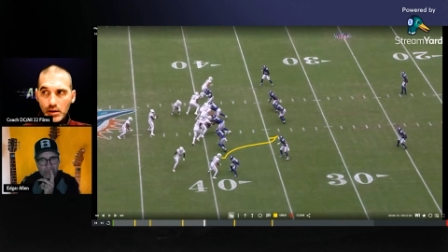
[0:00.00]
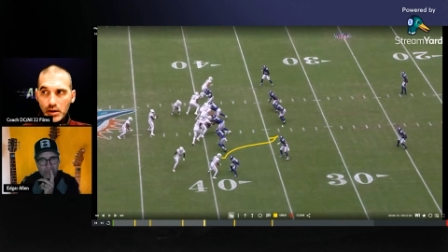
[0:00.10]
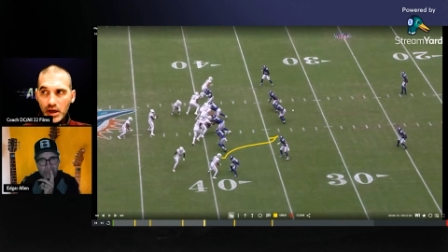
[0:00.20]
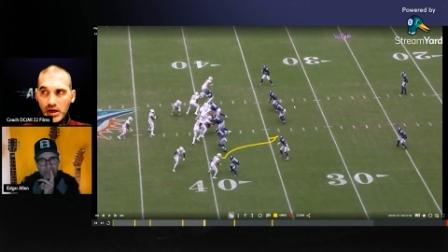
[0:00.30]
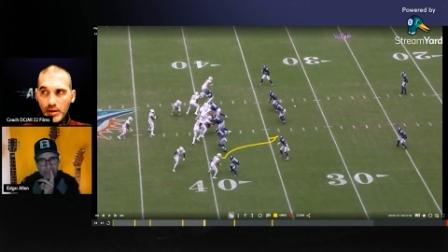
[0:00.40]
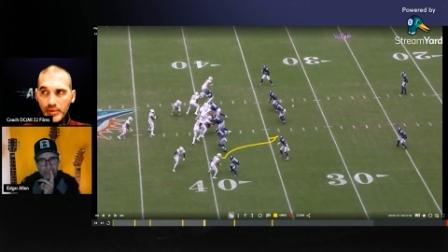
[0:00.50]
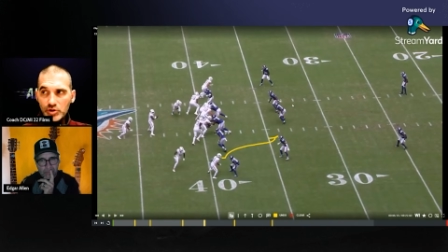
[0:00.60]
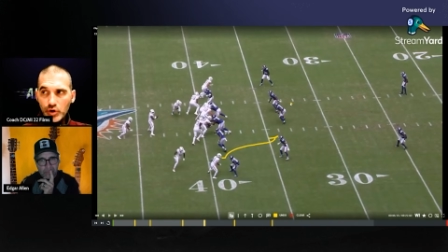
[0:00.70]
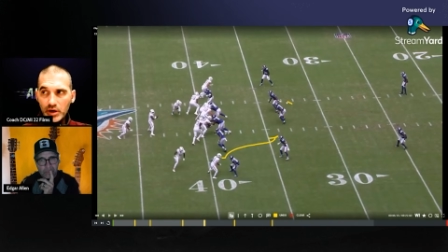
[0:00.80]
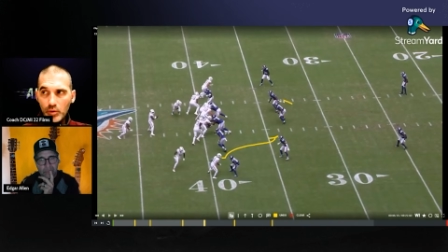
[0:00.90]
and I'm going to
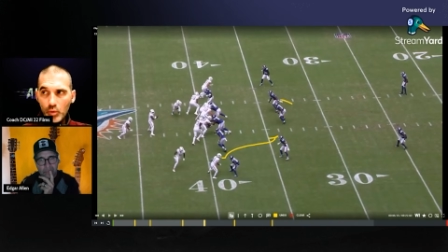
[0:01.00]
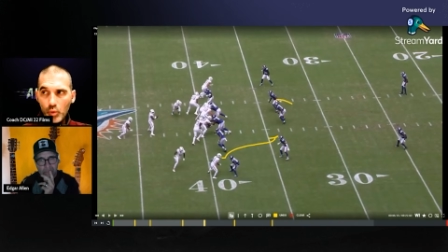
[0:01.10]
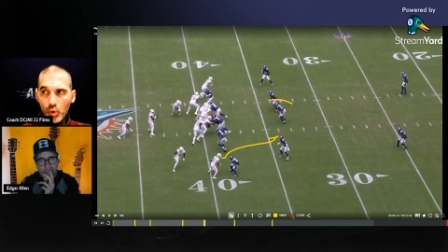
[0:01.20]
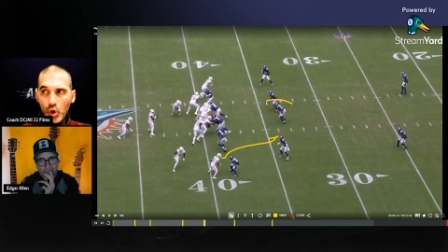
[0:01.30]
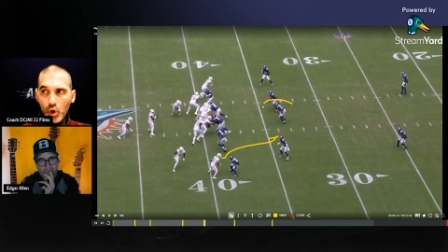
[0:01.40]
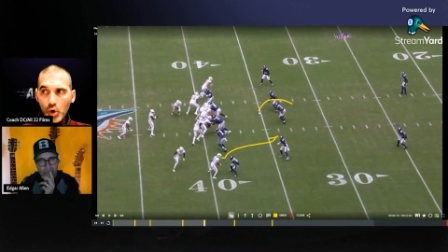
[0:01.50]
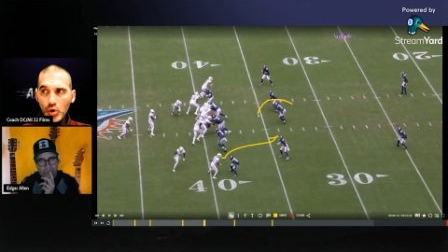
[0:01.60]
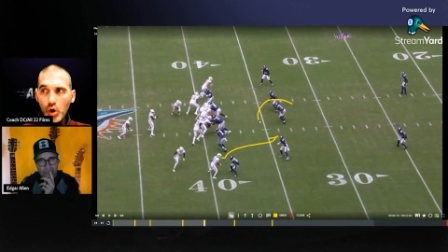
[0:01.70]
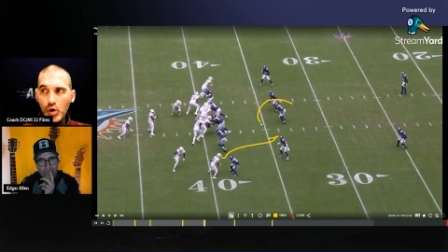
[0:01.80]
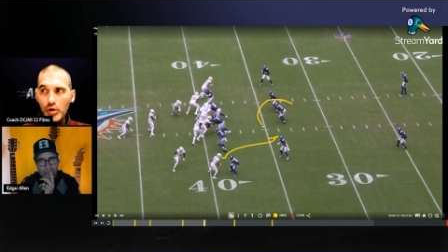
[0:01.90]
try to wall
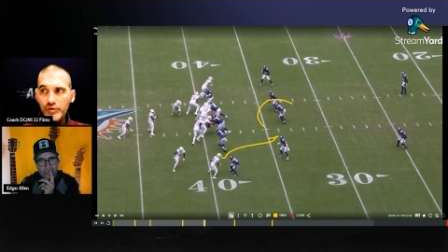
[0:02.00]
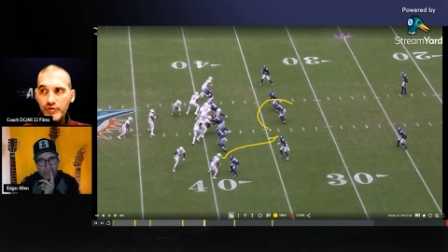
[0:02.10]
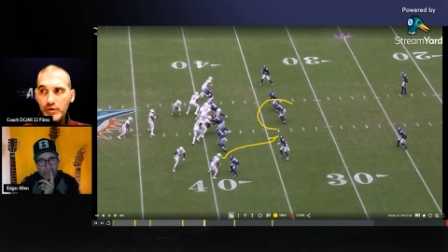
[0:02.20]
off